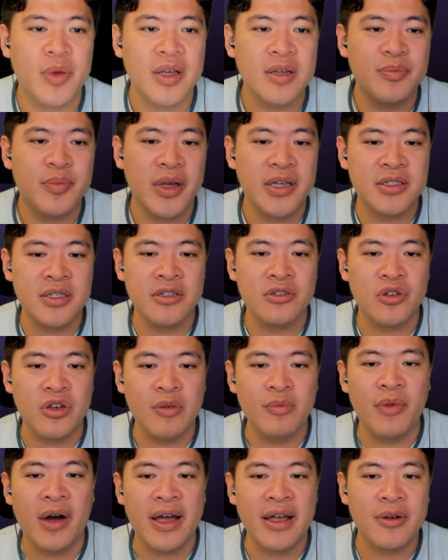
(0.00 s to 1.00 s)
basically
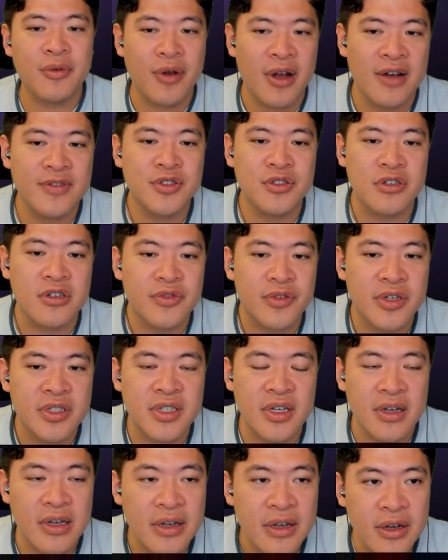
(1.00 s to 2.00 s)
doing Minecraft
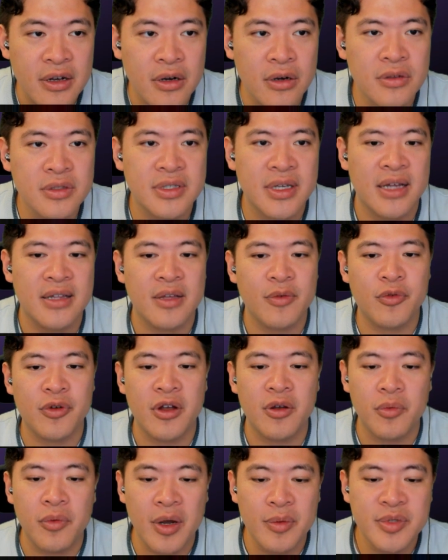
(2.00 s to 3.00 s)
servers and guilds, and they
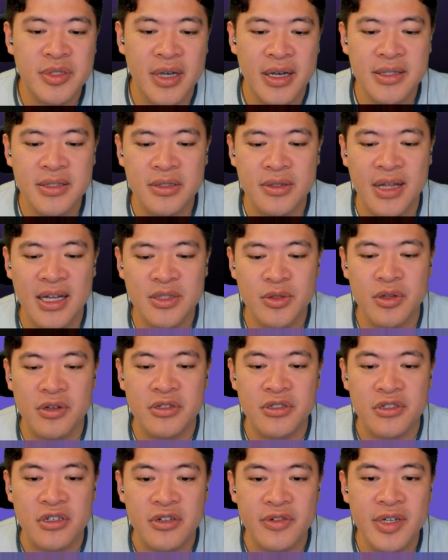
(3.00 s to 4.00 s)
create websites. So that's
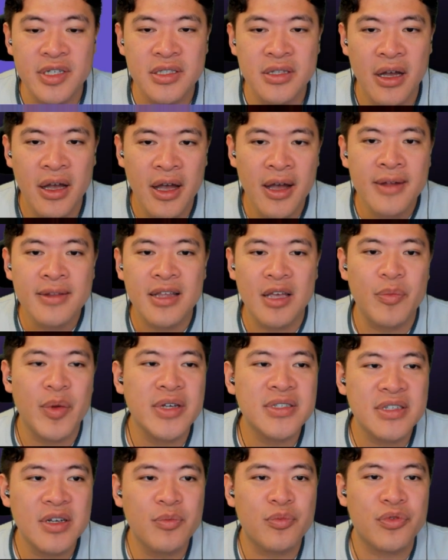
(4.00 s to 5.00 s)
their service. They
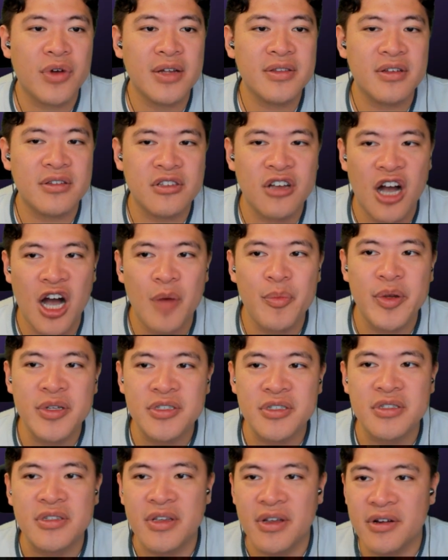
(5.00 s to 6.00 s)
basically brought the top
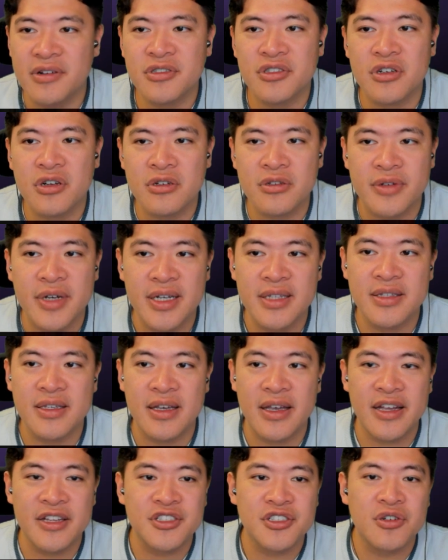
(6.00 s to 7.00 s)
engineers to create
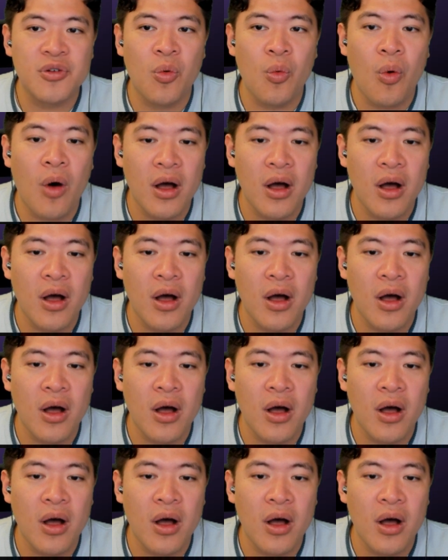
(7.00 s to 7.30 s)
the Engine